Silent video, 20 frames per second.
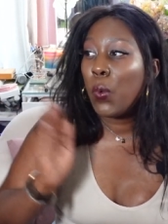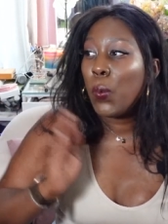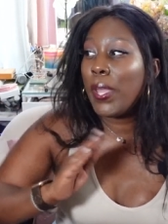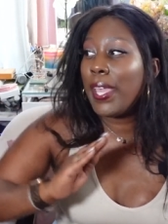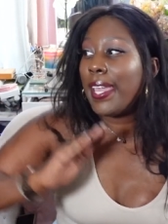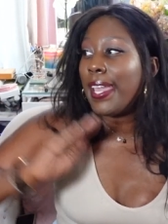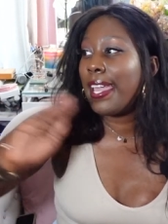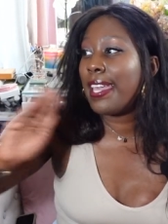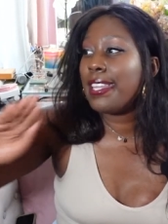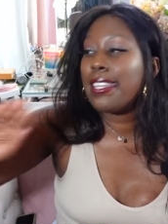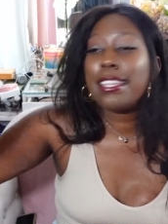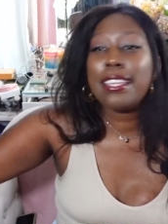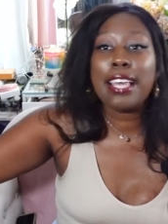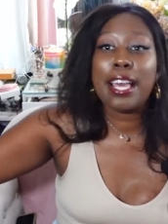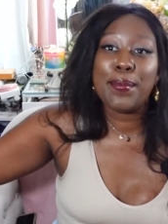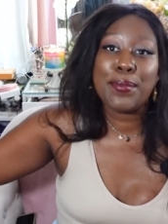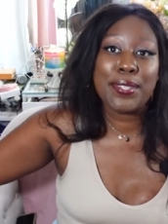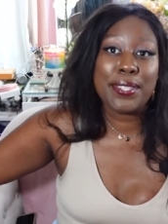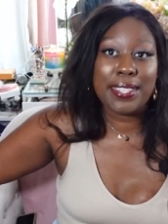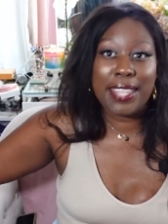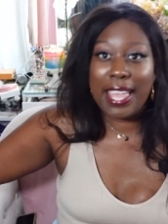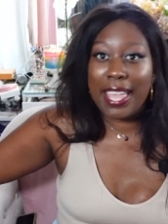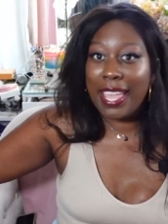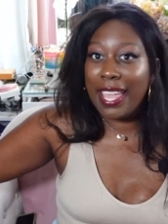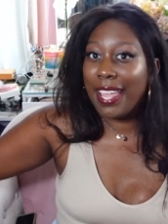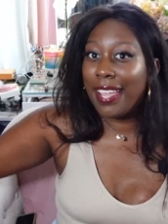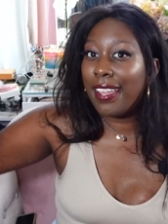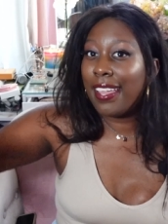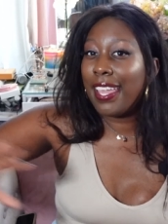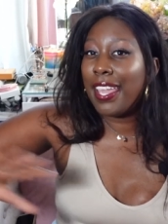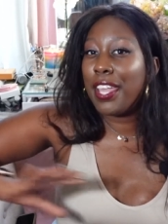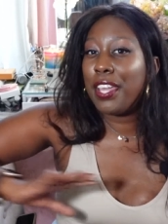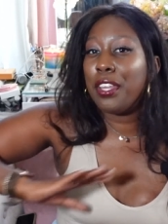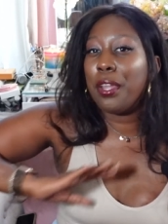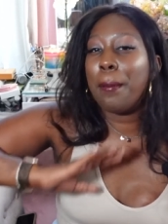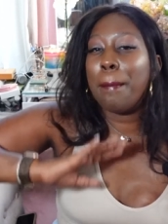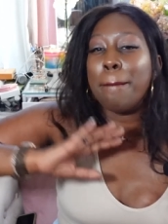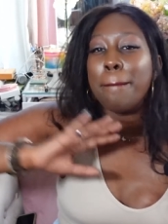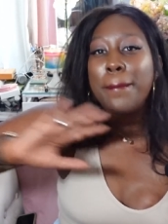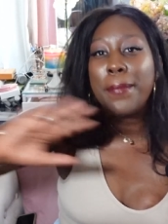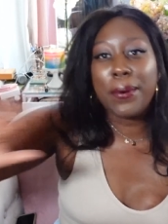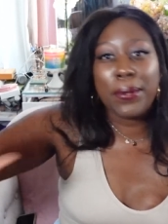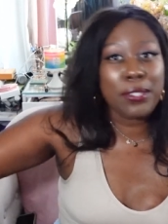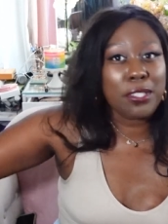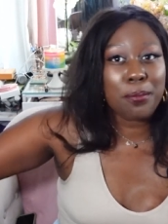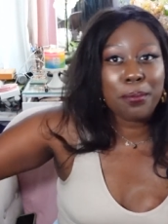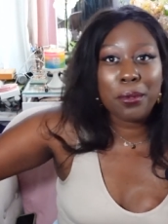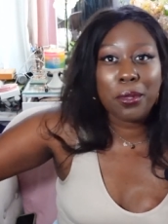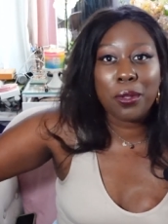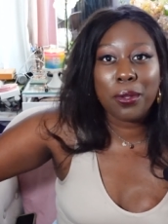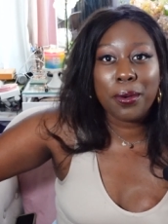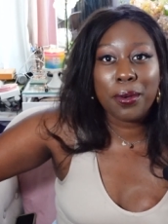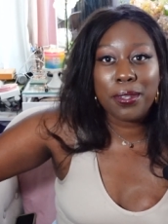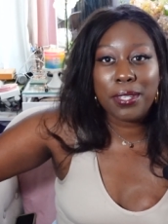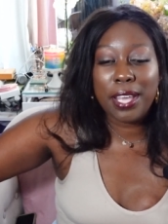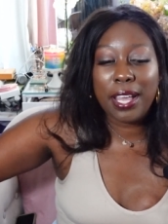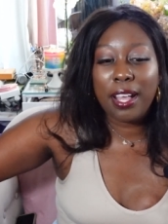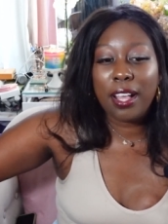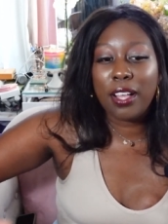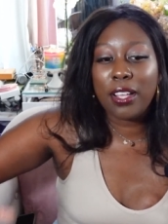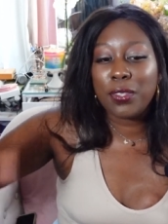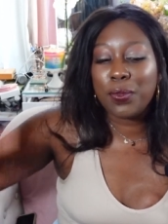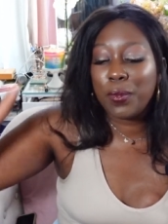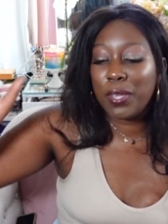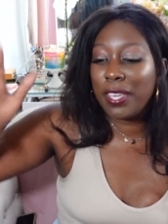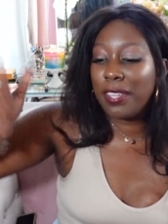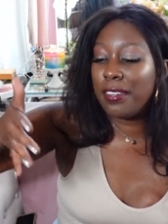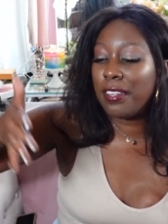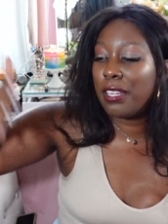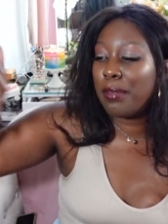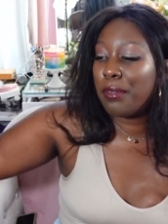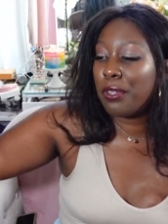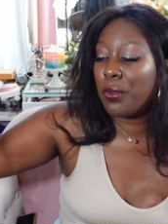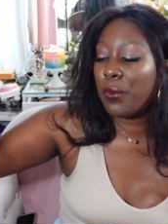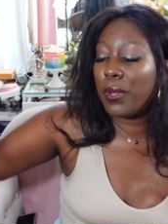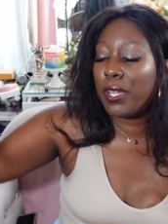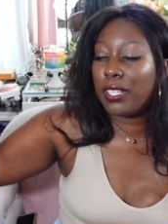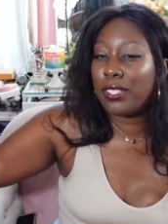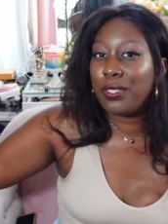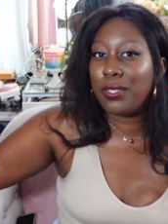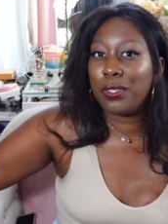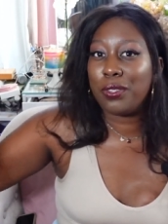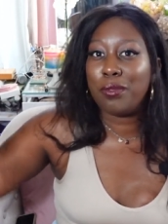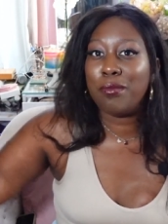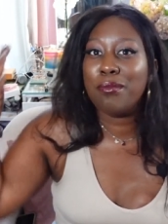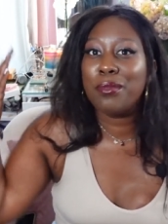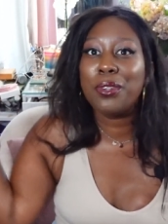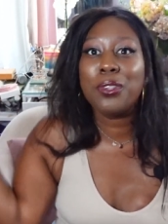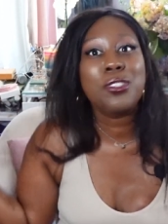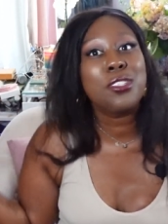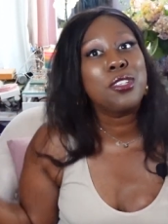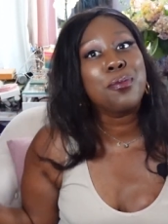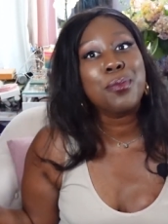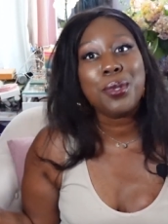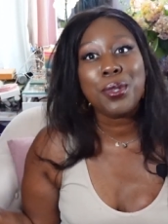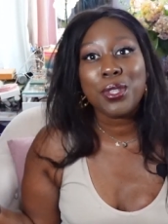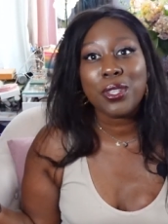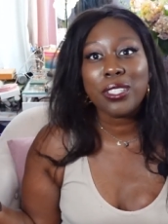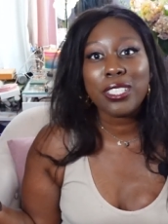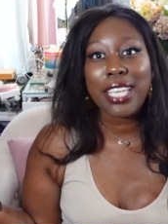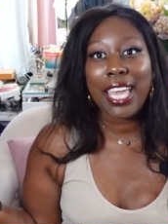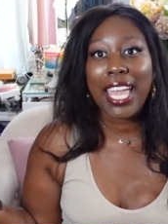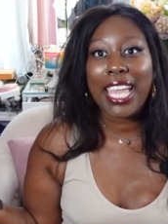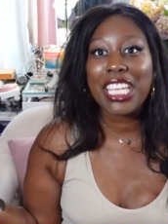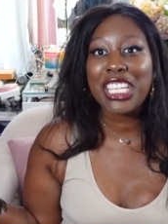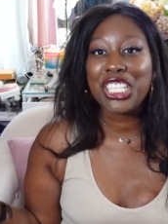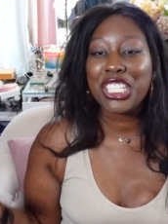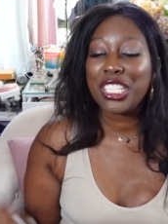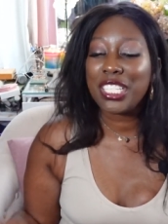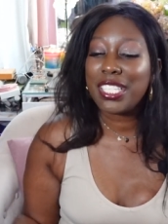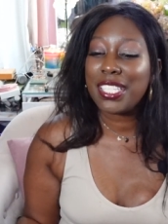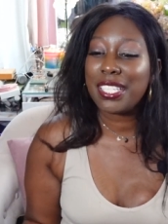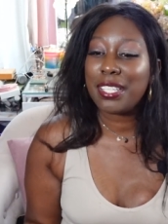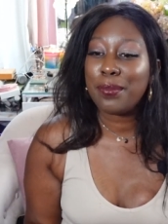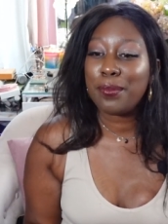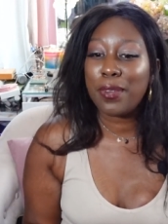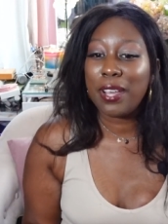We ended up staying in multiple hotels. We ended up going to multiple locations and